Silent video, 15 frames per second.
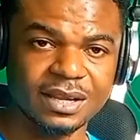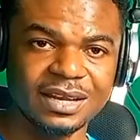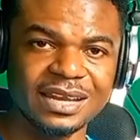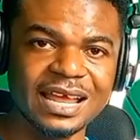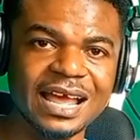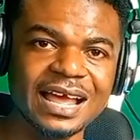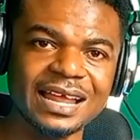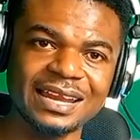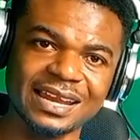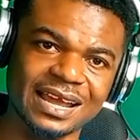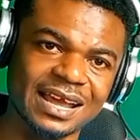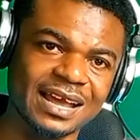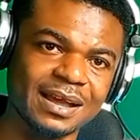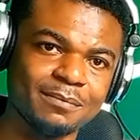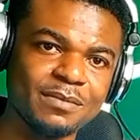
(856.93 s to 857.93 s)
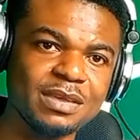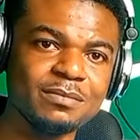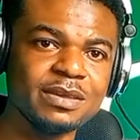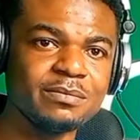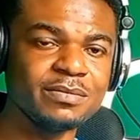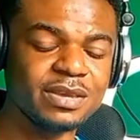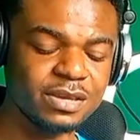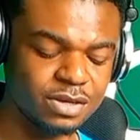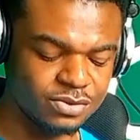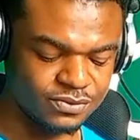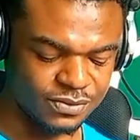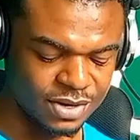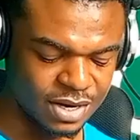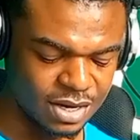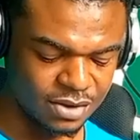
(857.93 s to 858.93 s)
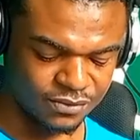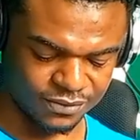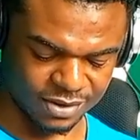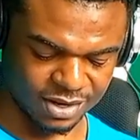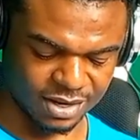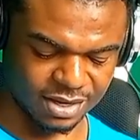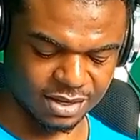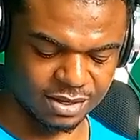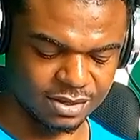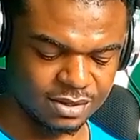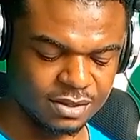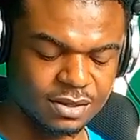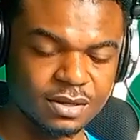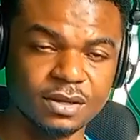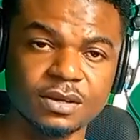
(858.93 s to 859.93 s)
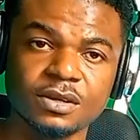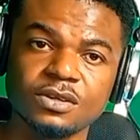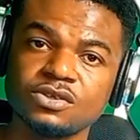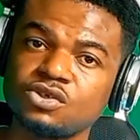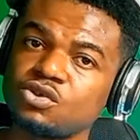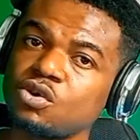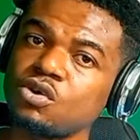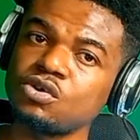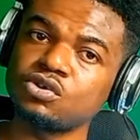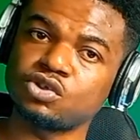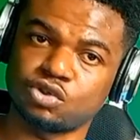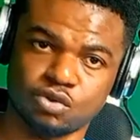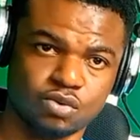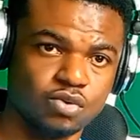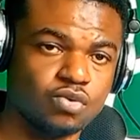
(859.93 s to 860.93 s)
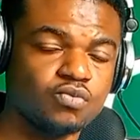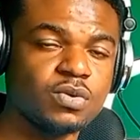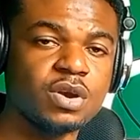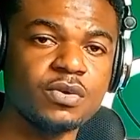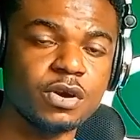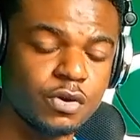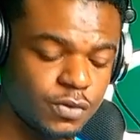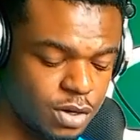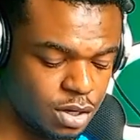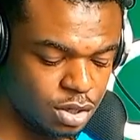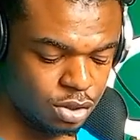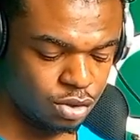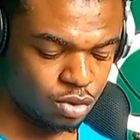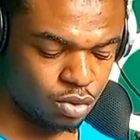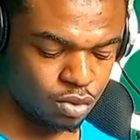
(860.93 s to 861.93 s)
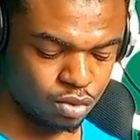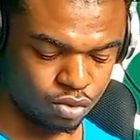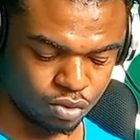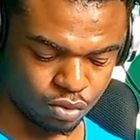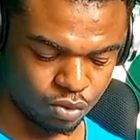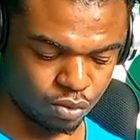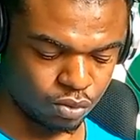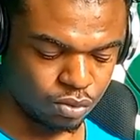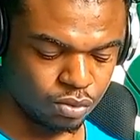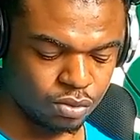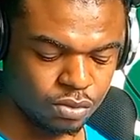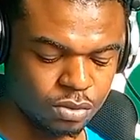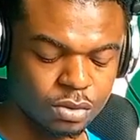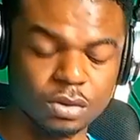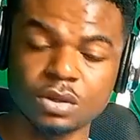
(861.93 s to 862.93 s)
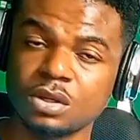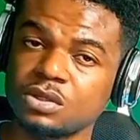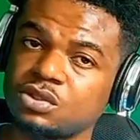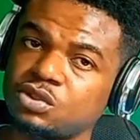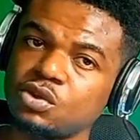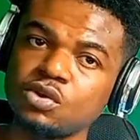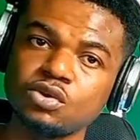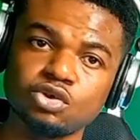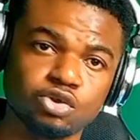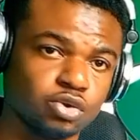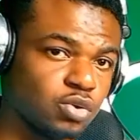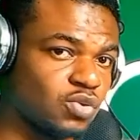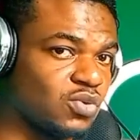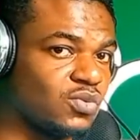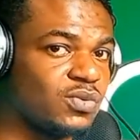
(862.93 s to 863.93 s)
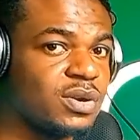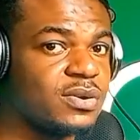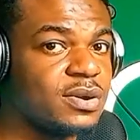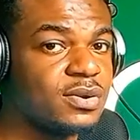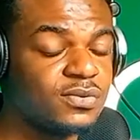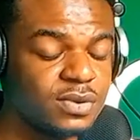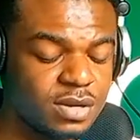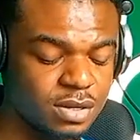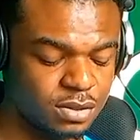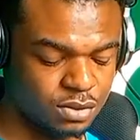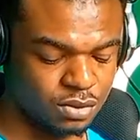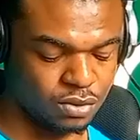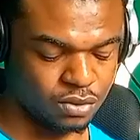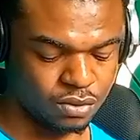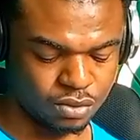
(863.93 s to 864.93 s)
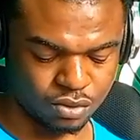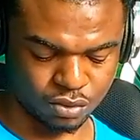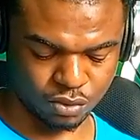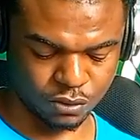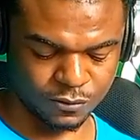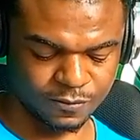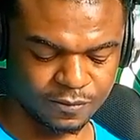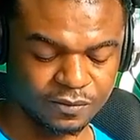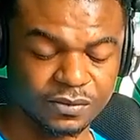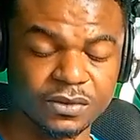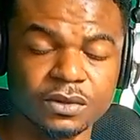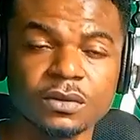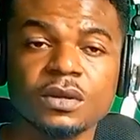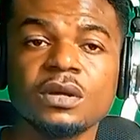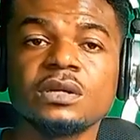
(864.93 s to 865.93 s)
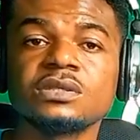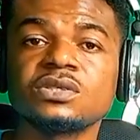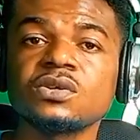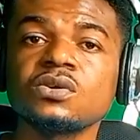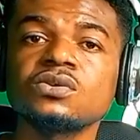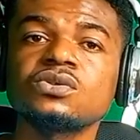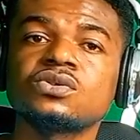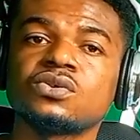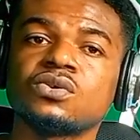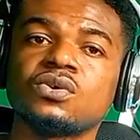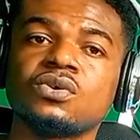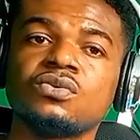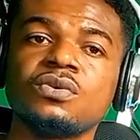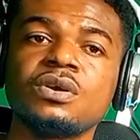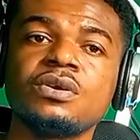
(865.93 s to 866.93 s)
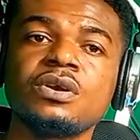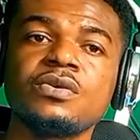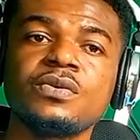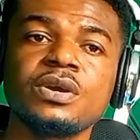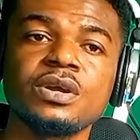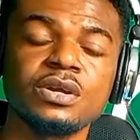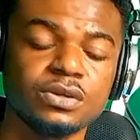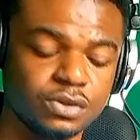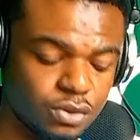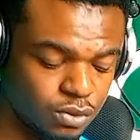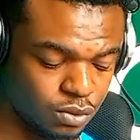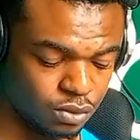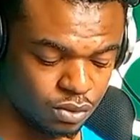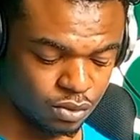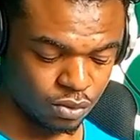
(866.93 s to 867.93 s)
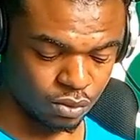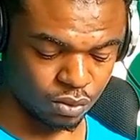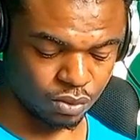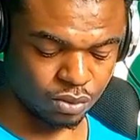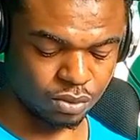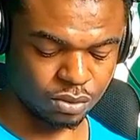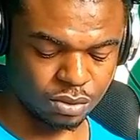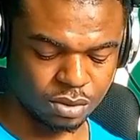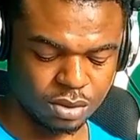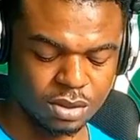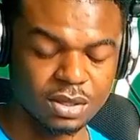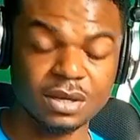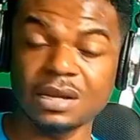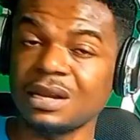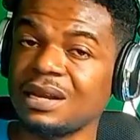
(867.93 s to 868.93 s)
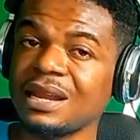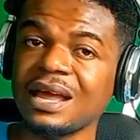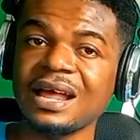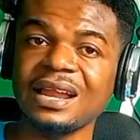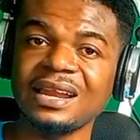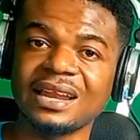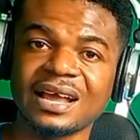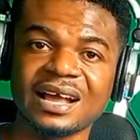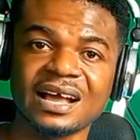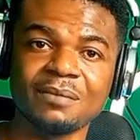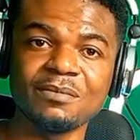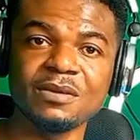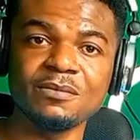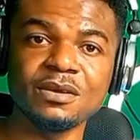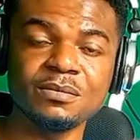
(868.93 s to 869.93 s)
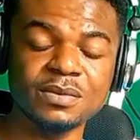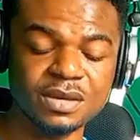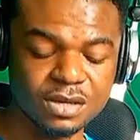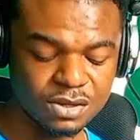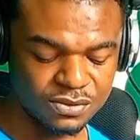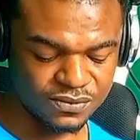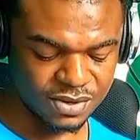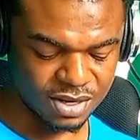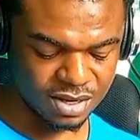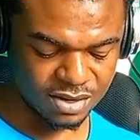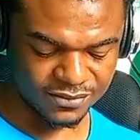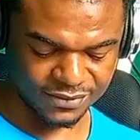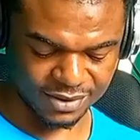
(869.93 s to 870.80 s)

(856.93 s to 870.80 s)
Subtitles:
la la mi re so re do so re do so re do la la mi re